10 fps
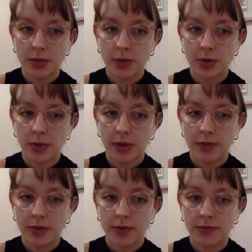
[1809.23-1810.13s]
Do you want to
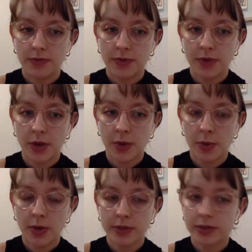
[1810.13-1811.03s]
wait for a
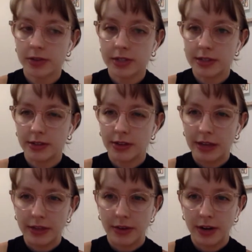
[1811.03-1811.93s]
follow-up question? Doesn't look
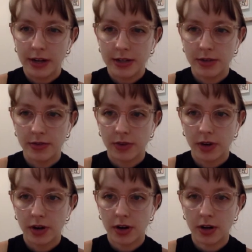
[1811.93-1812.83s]
like there are any so
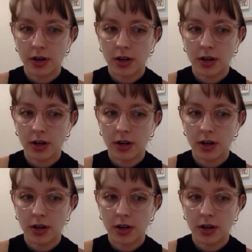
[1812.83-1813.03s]
far.